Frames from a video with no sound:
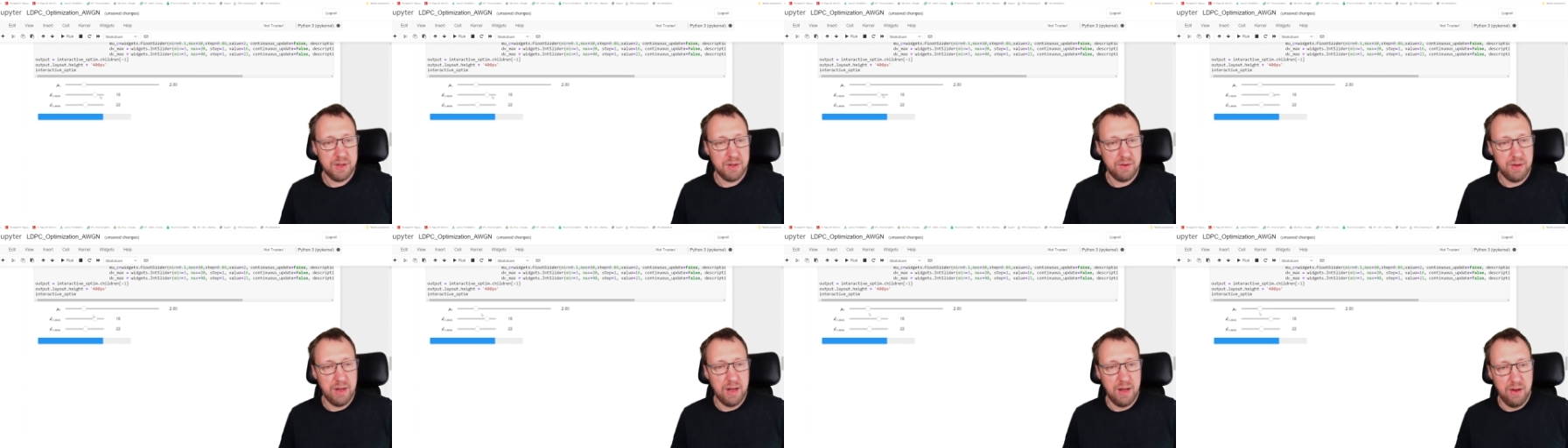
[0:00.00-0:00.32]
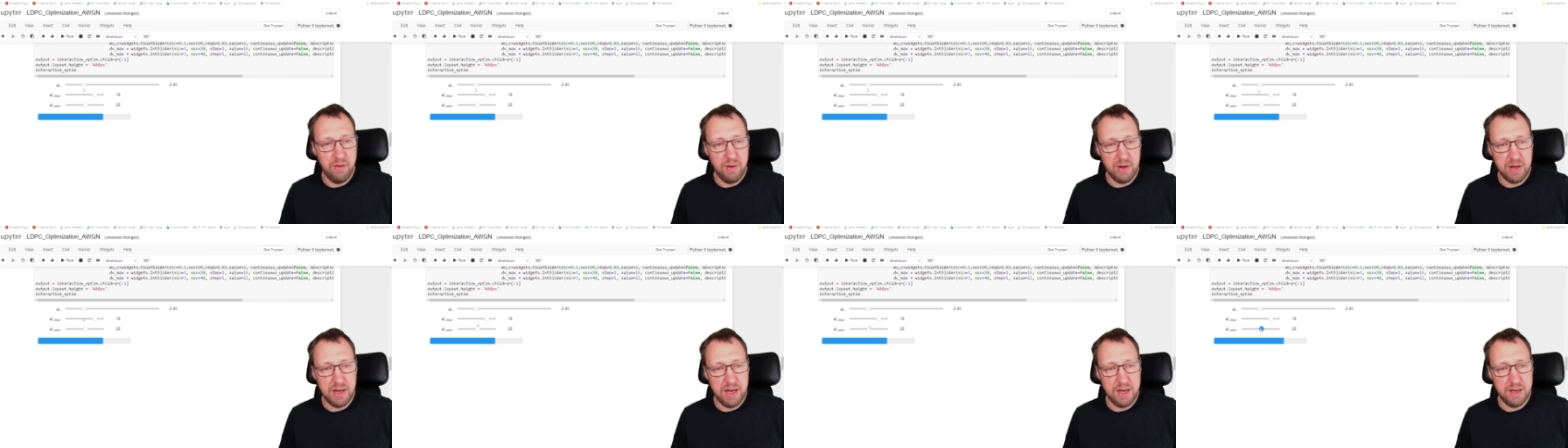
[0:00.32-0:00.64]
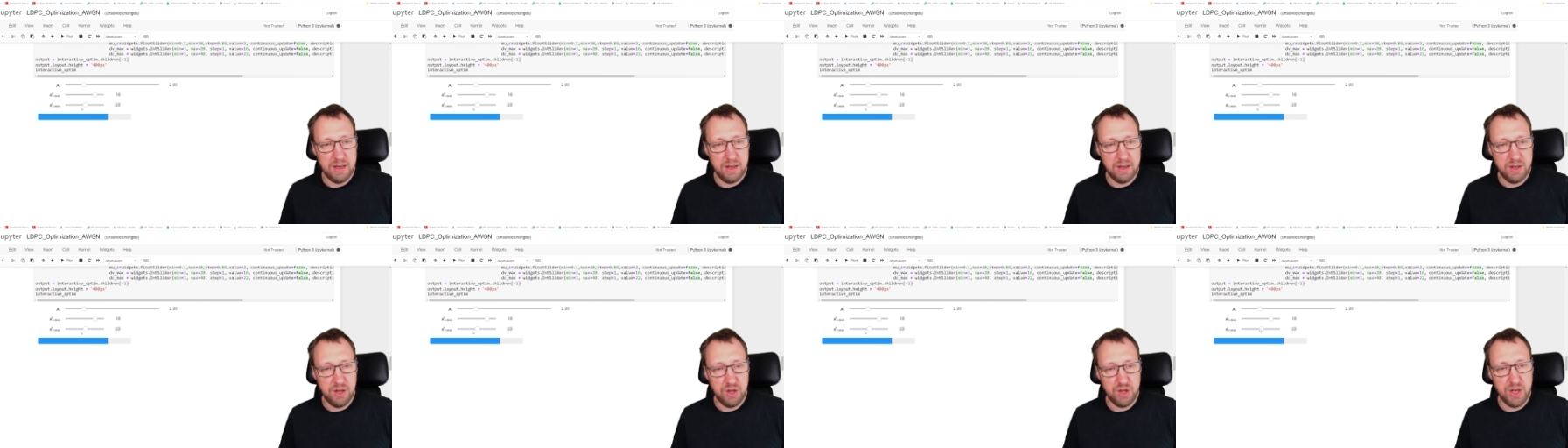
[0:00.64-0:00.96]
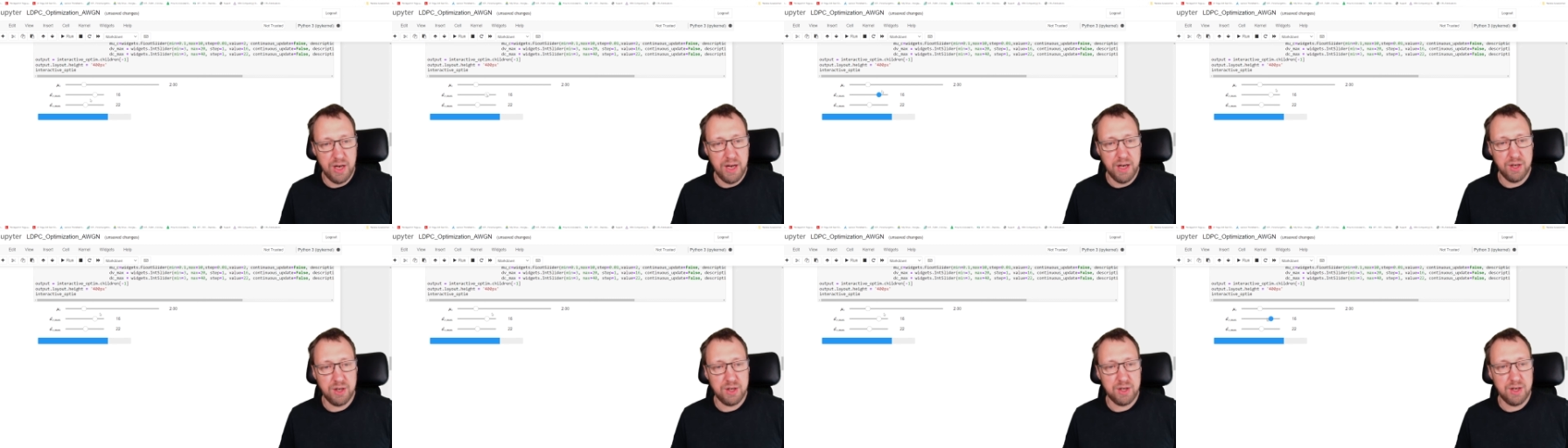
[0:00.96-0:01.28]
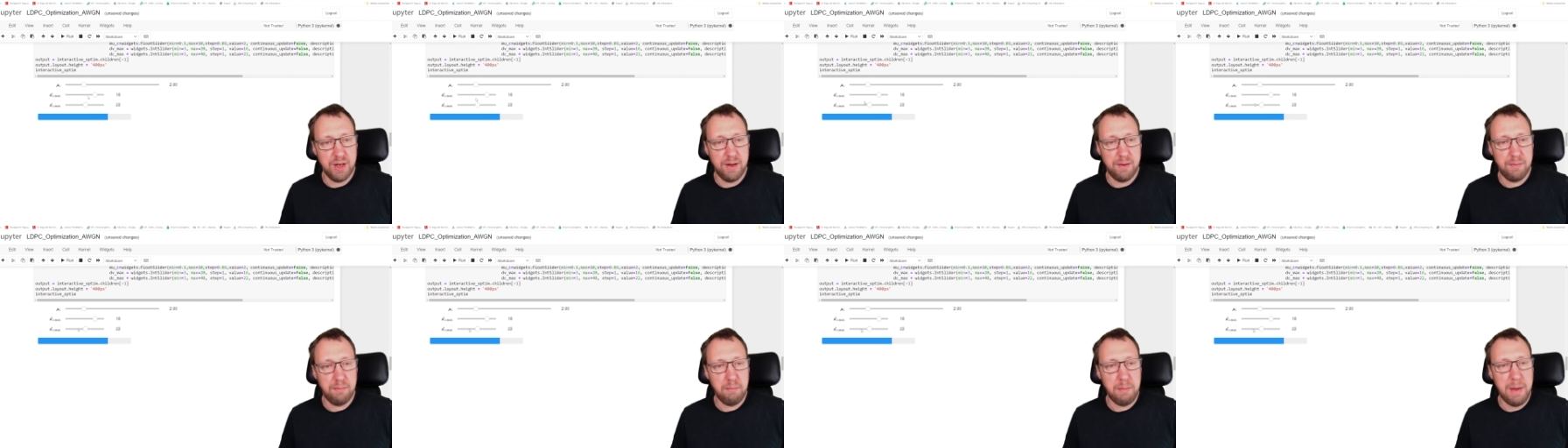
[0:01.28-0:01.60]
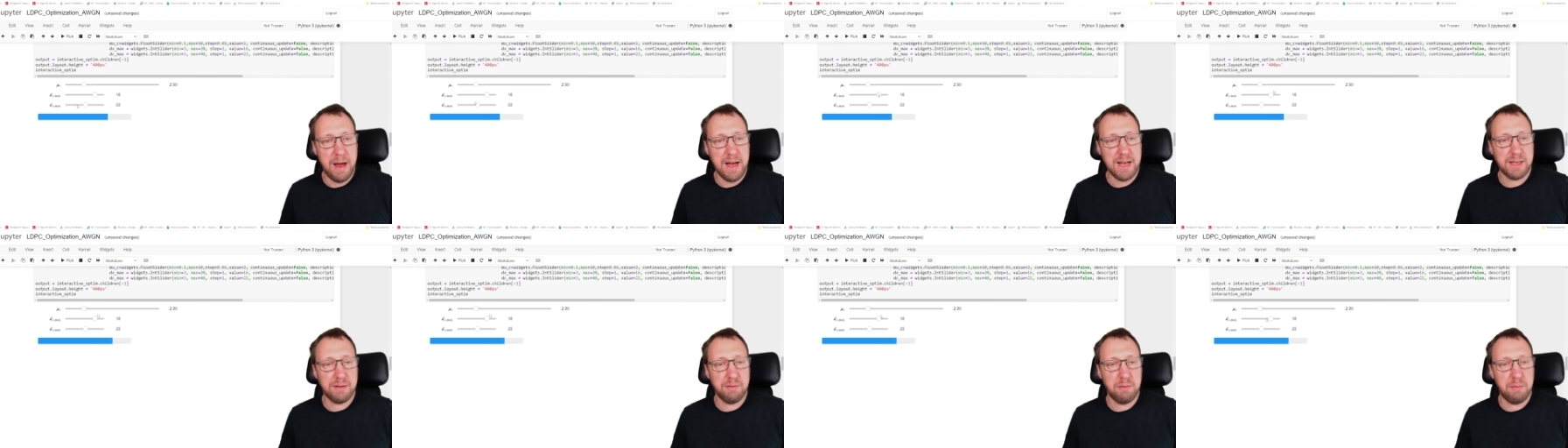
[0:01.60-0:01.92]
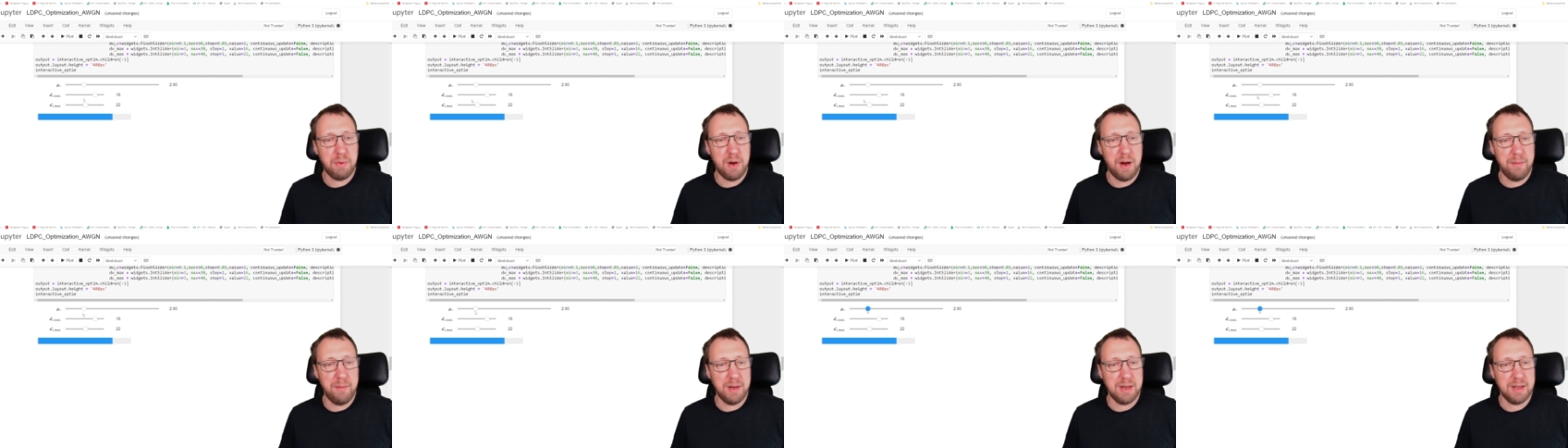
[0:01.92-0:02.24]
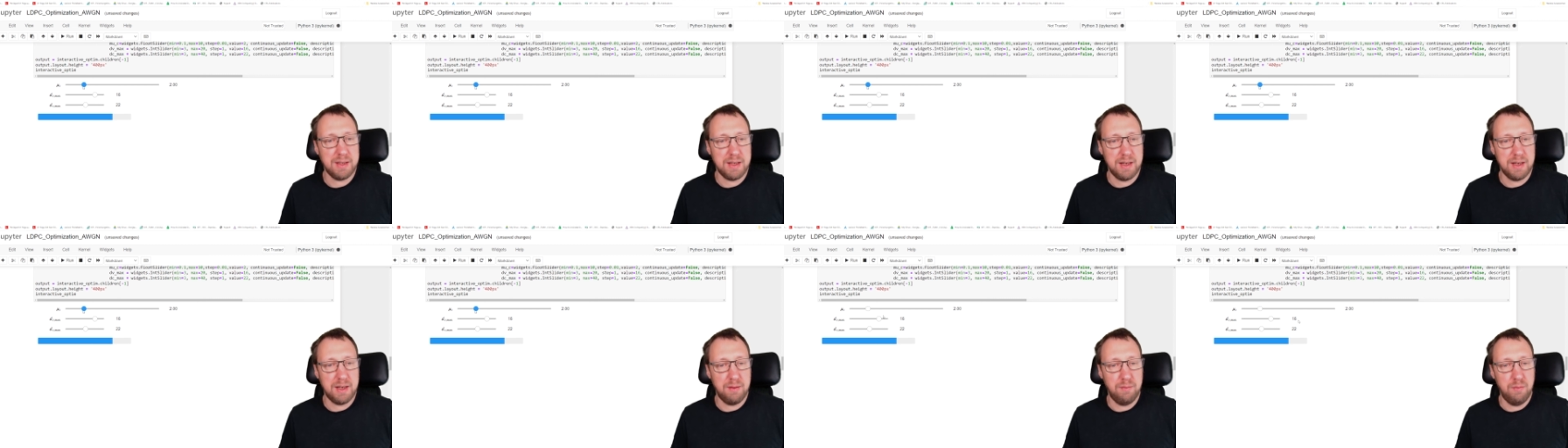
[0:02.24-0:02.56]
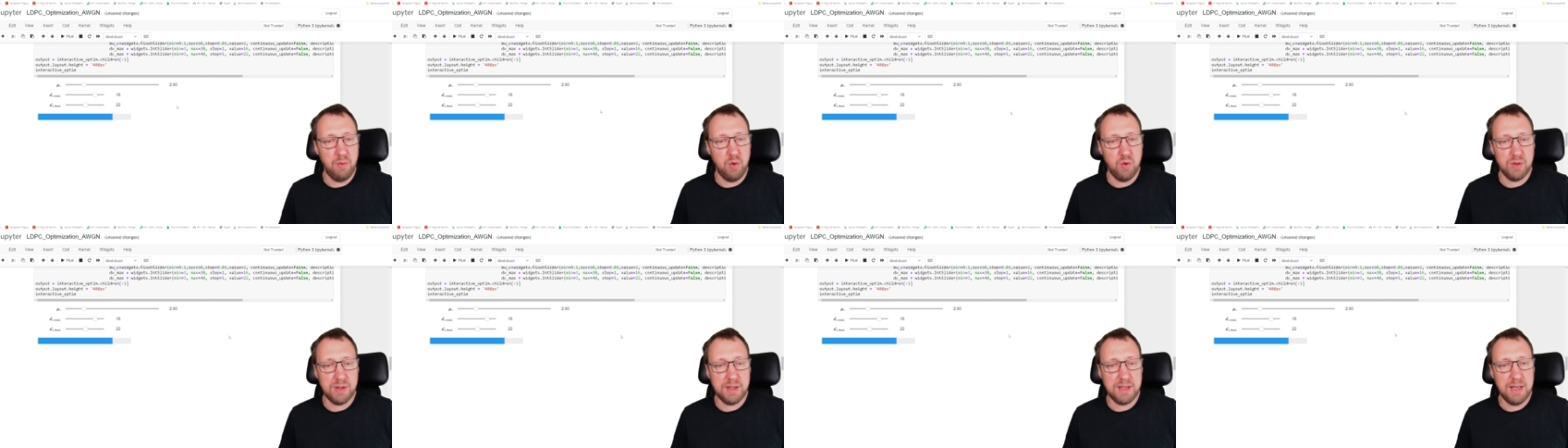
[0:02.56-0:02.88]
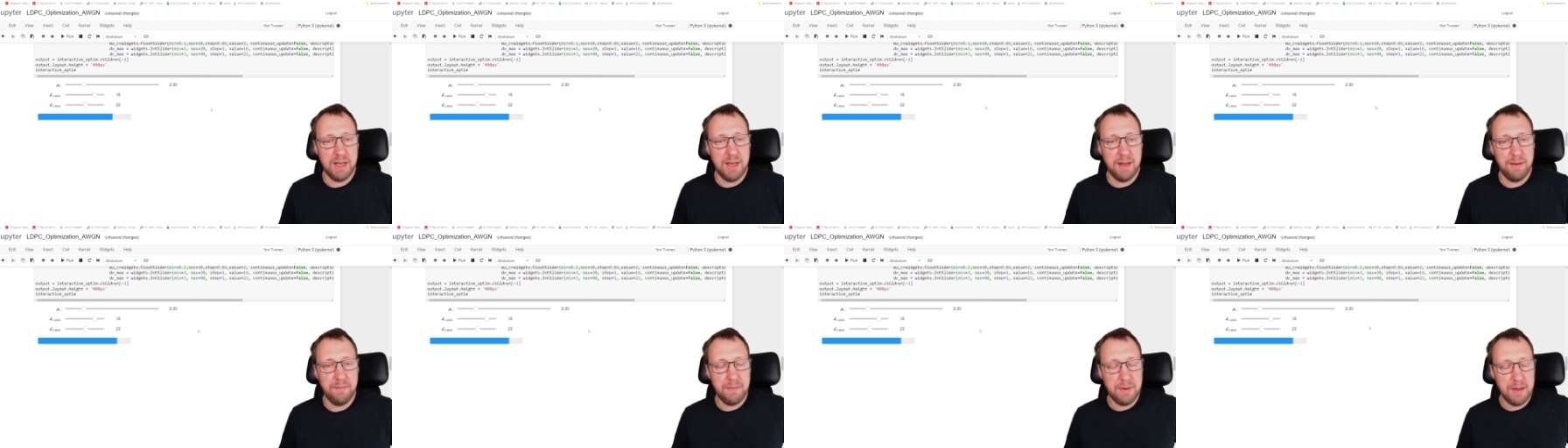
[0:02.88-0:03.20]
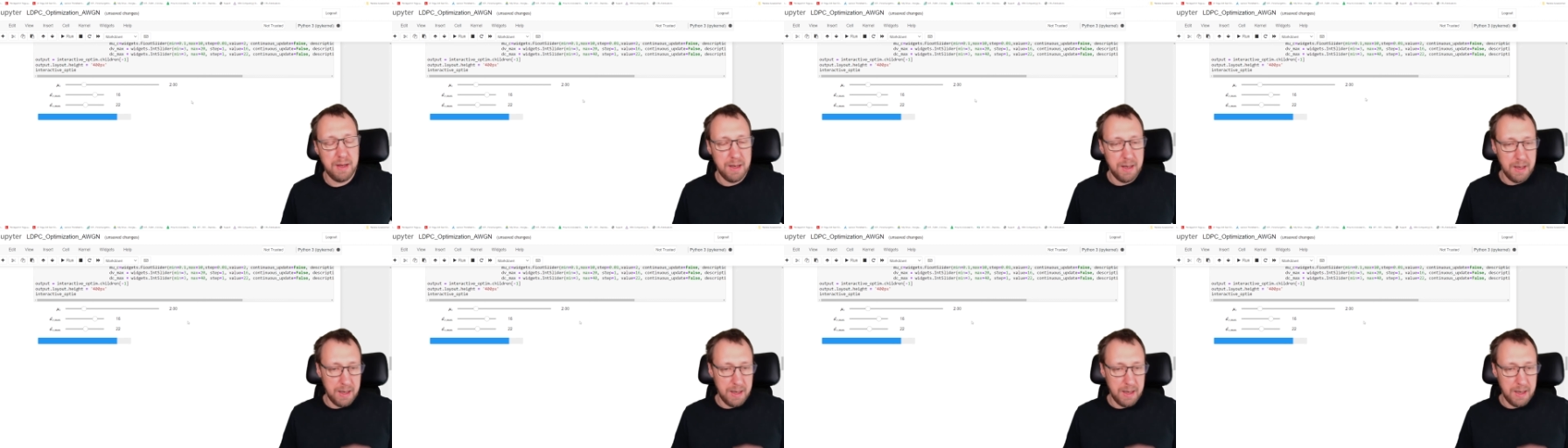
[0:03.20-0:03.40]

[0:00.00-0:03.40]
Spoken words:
Here you can change the maximum parameters and the mu c,